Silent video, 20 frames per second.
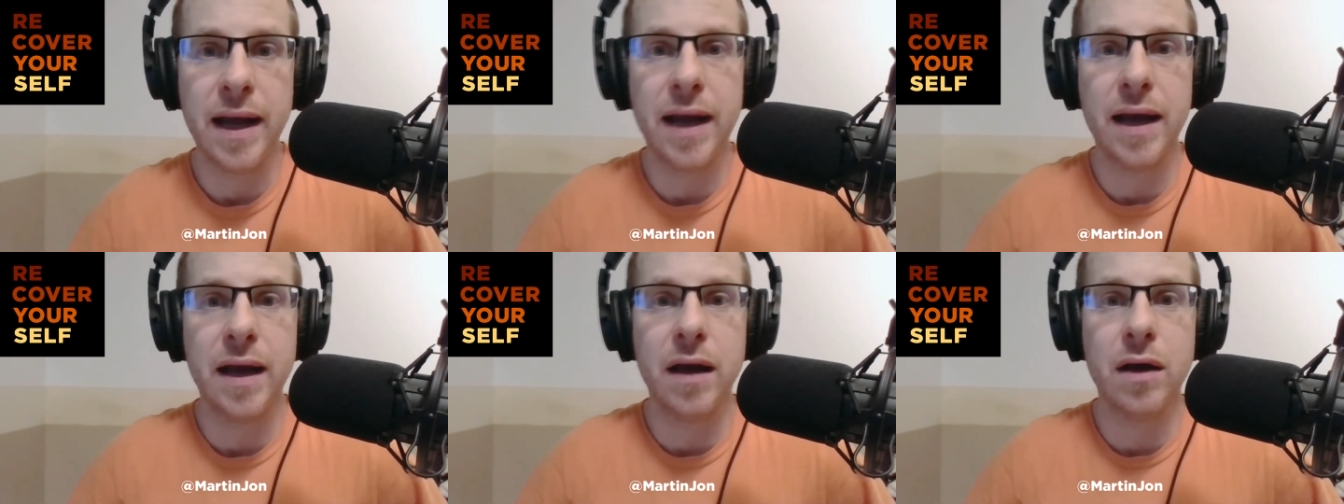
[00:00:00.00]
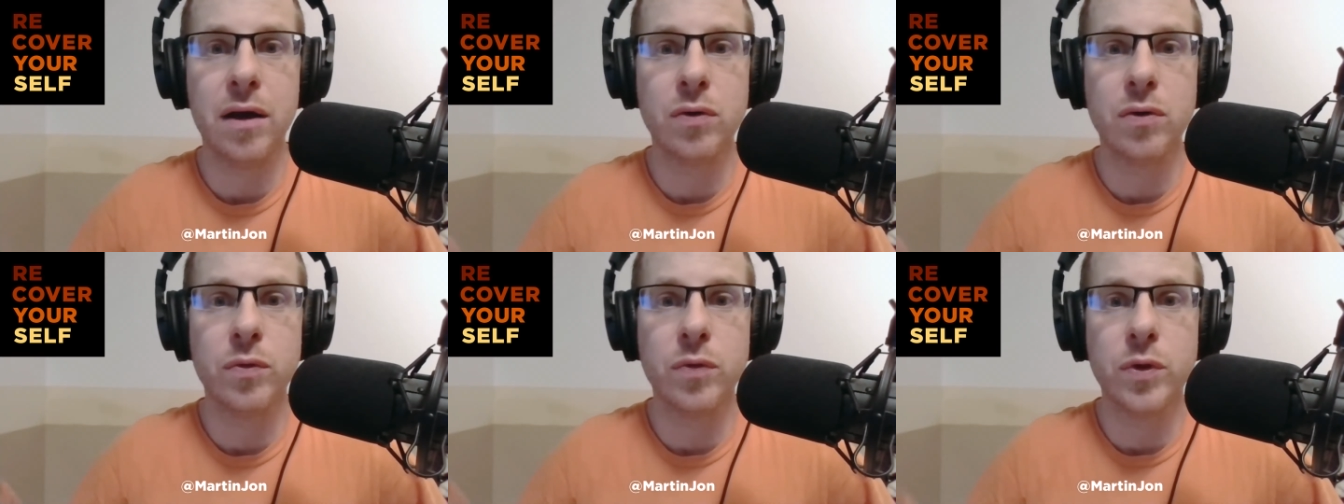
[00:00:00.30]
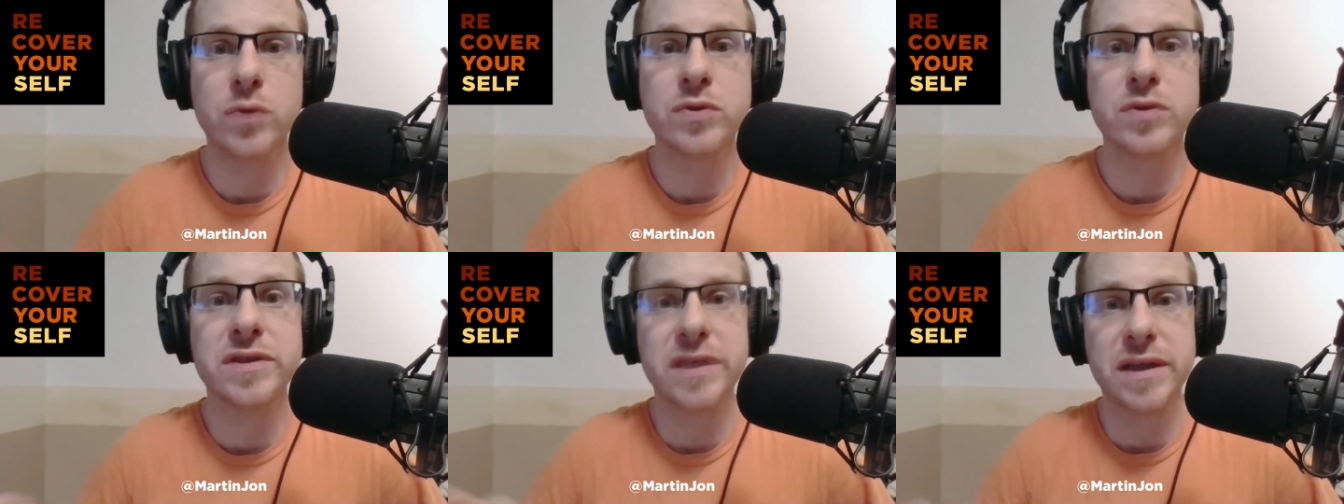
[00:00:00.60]
how
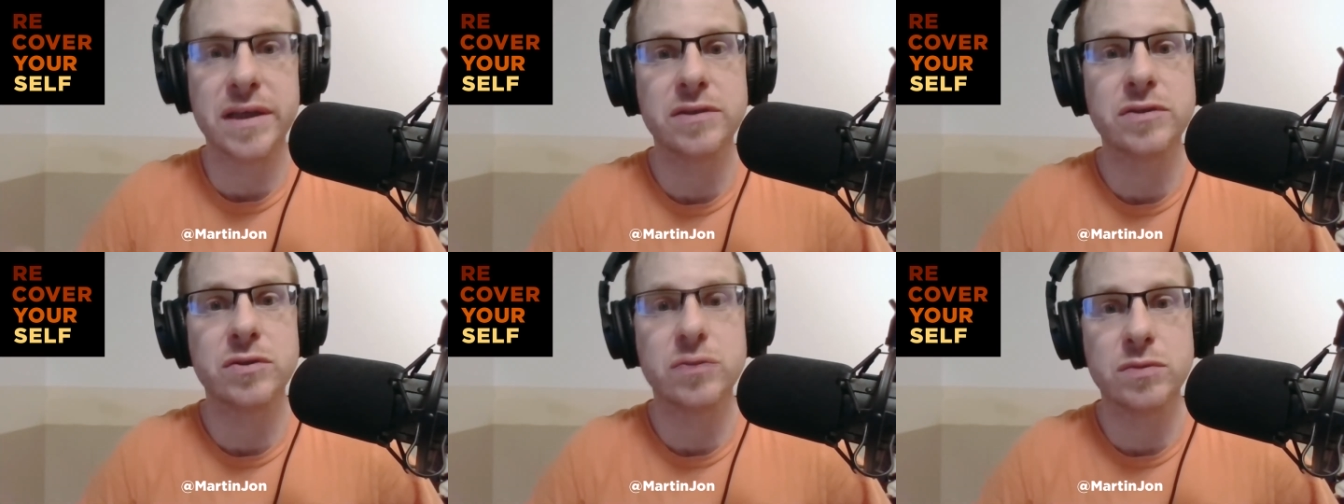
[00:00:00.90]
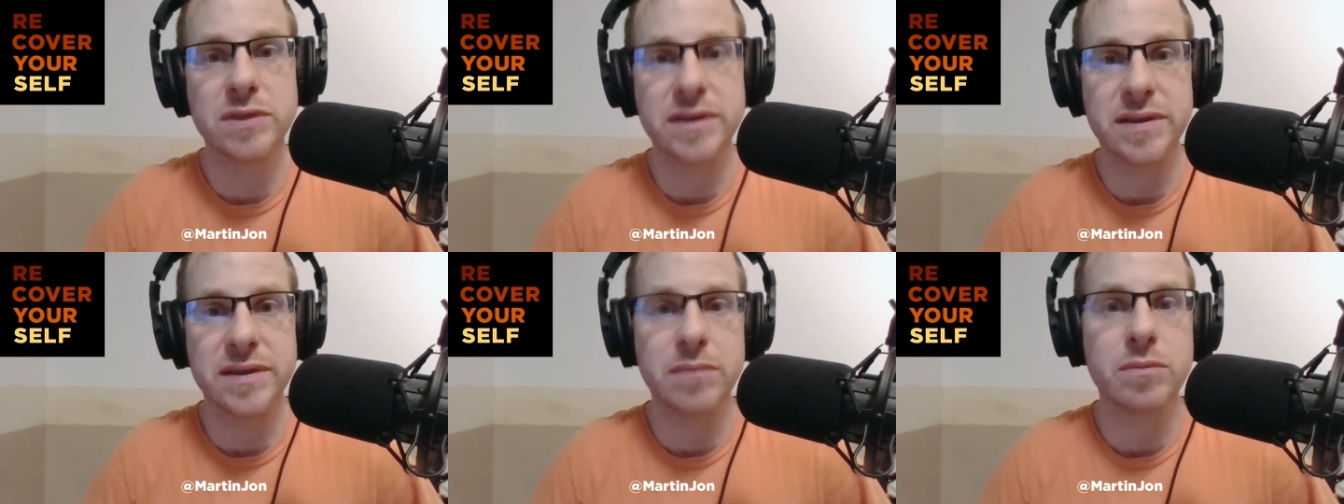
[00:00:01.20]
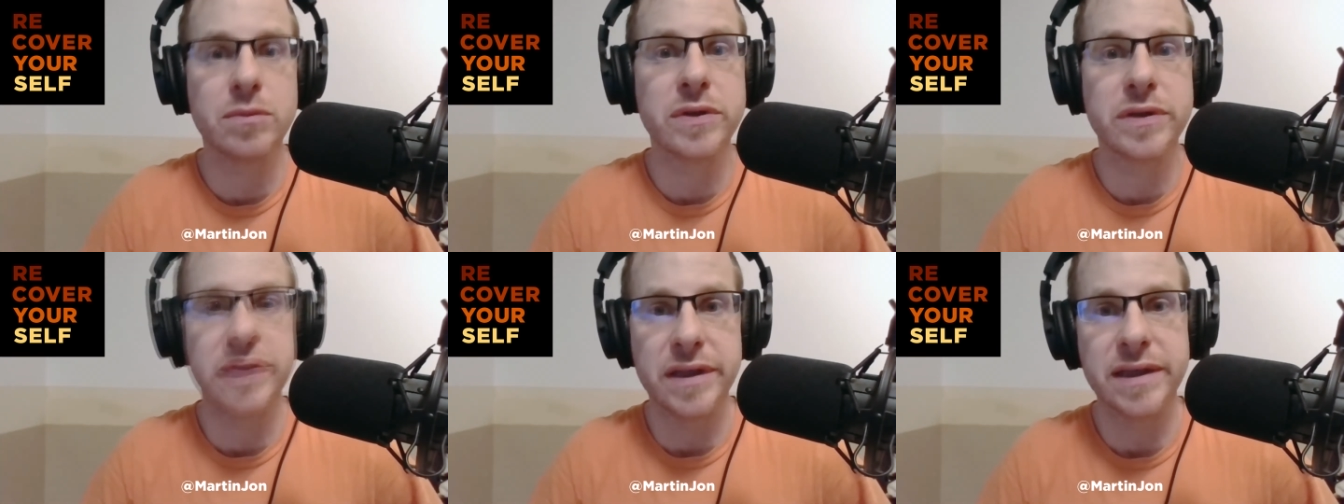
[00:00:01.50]
those things
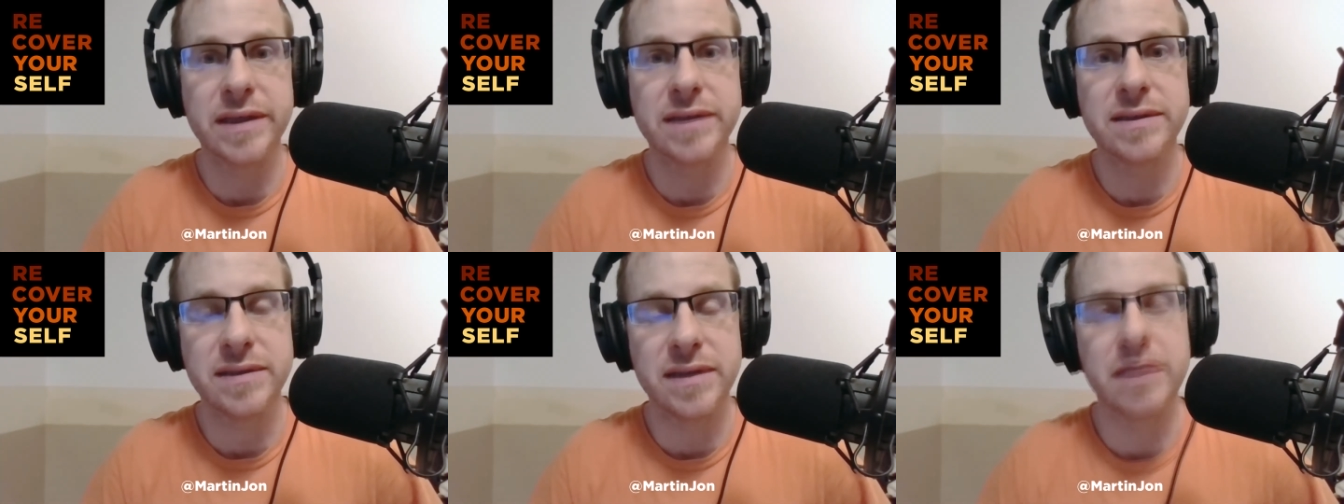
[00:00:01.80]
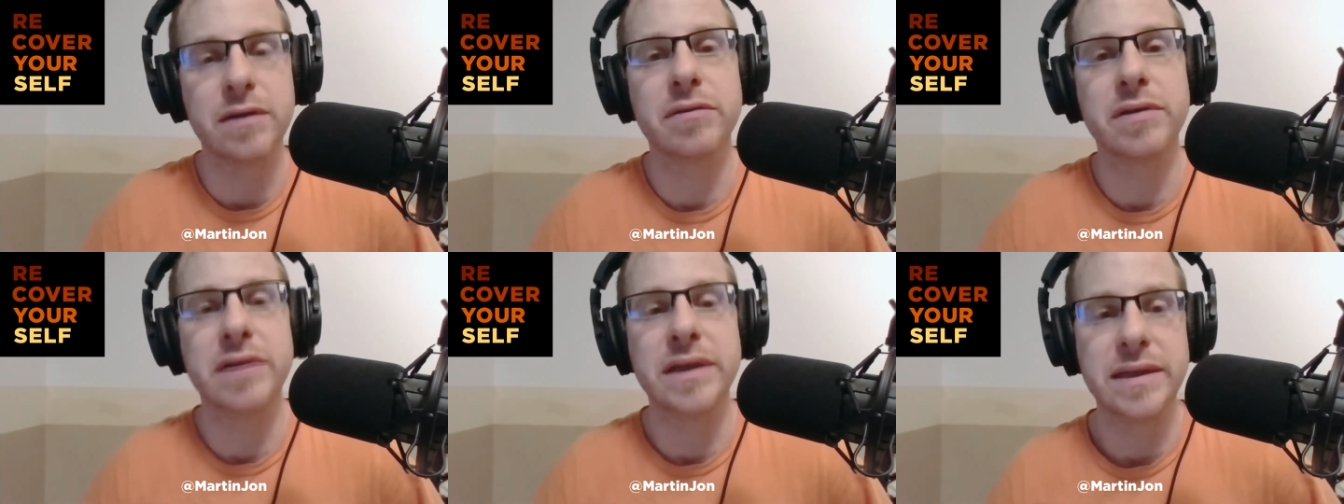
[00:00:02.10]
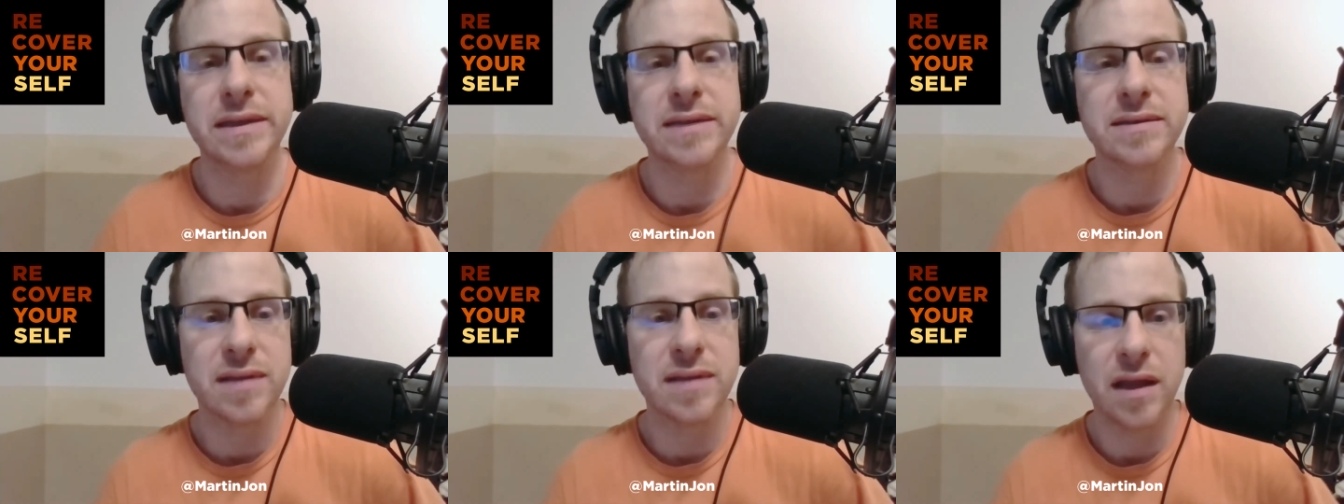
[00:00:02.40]
resemble things that are in
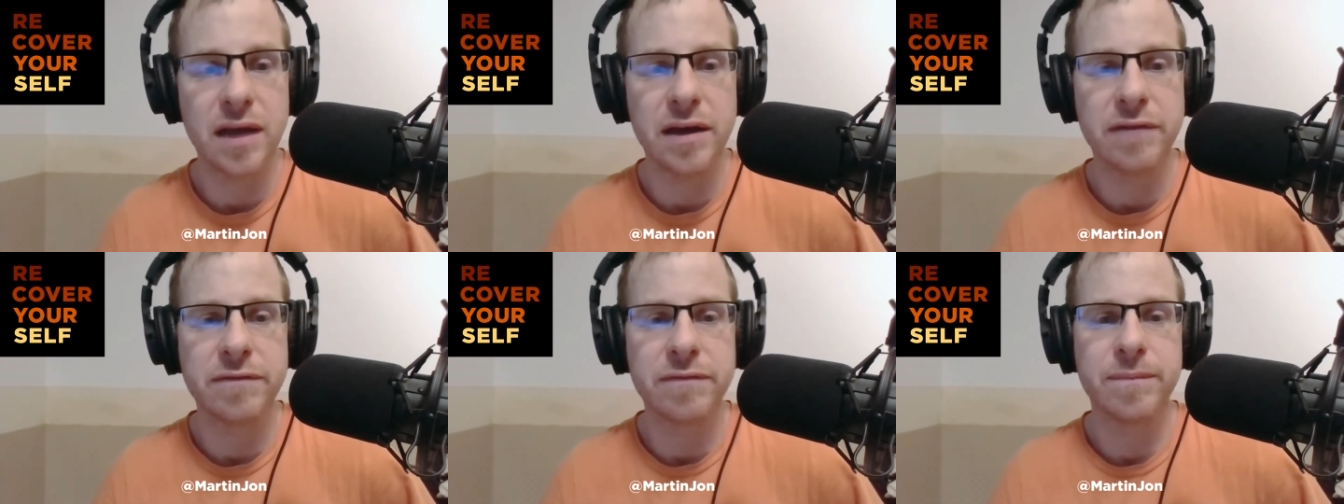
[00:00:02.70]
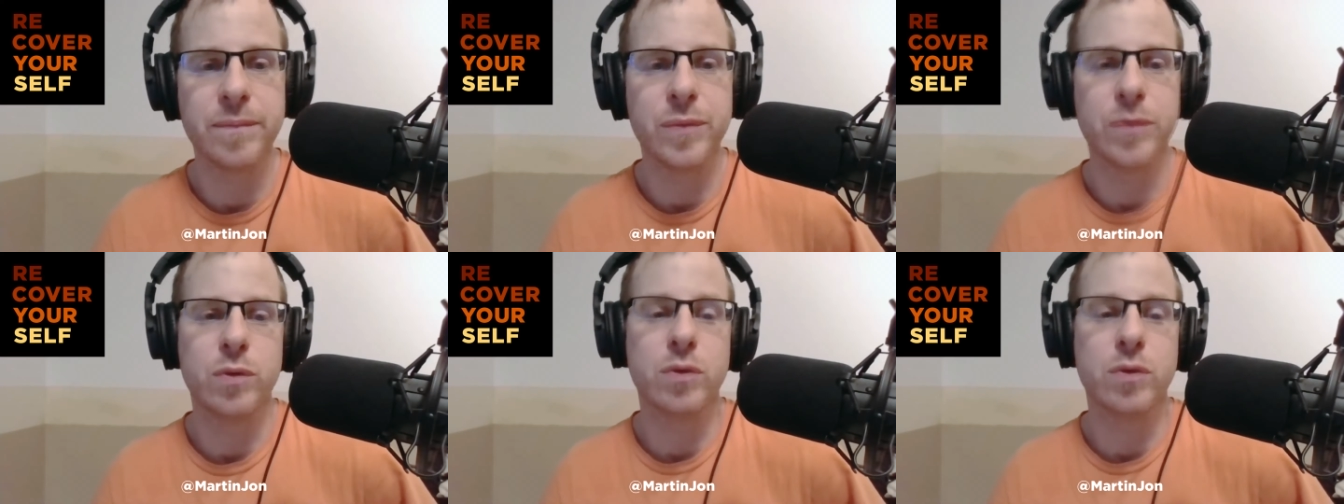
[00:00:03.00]
his life.